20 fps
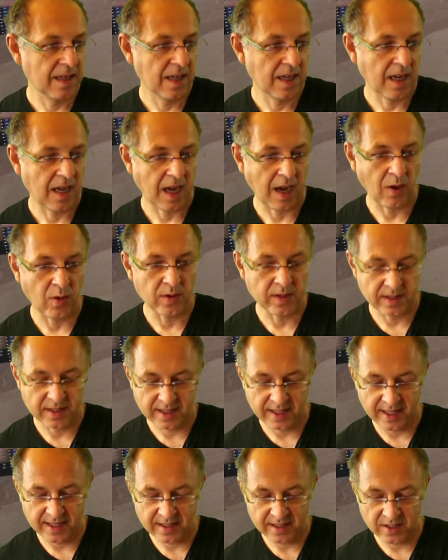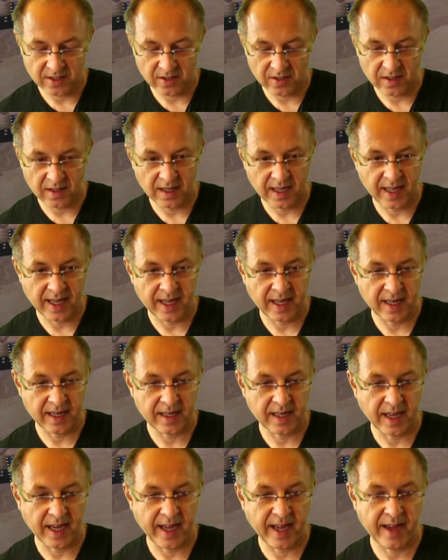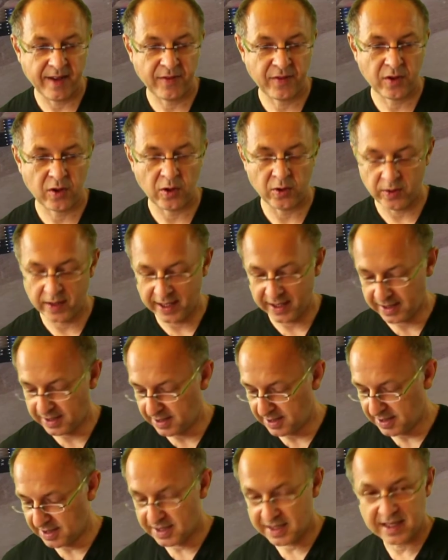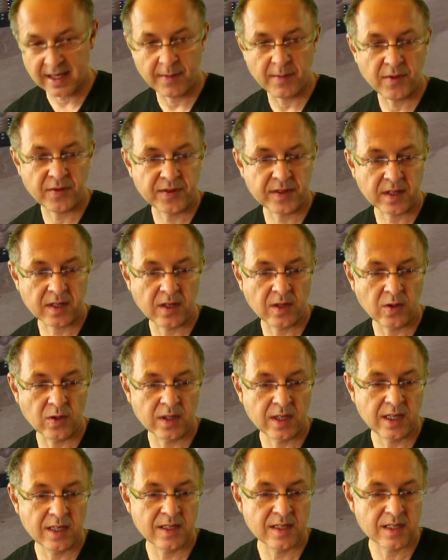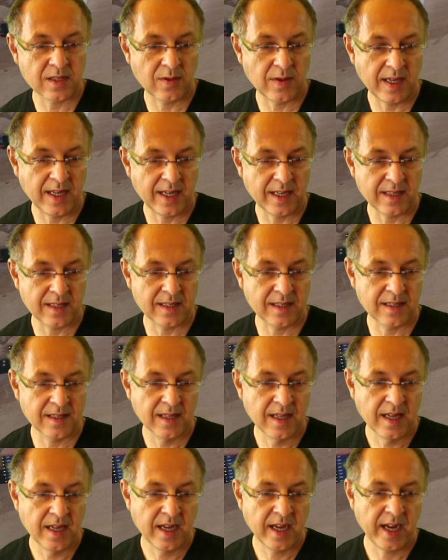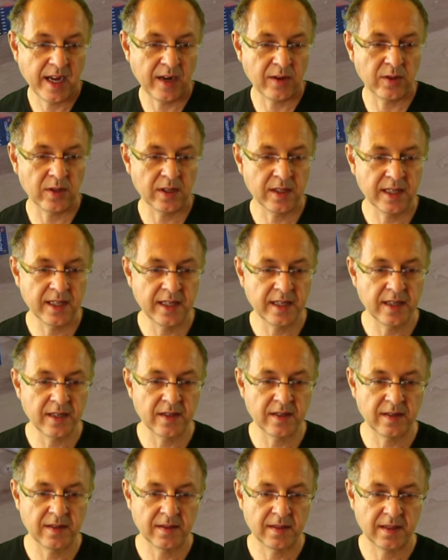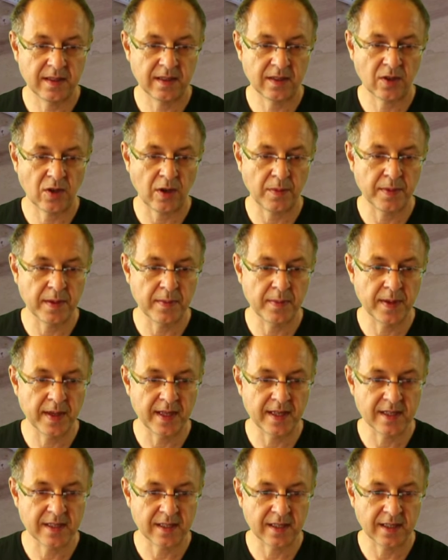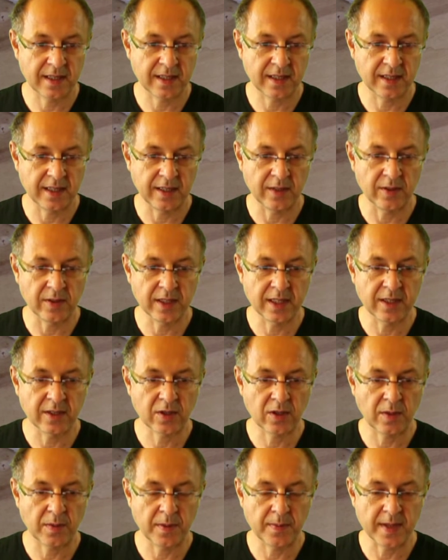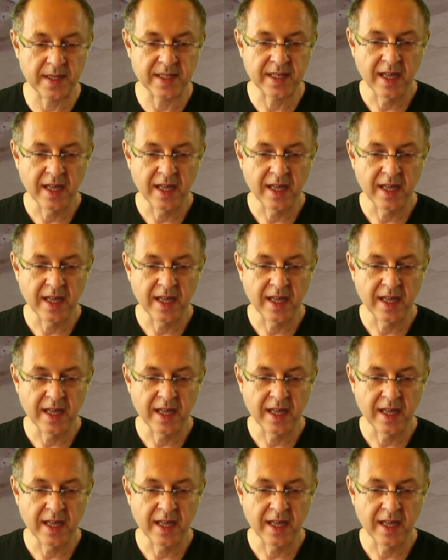our sensor and I have corrected some of the code here. So I had a error here, uh, copy paste, and I had an error here, copy paste.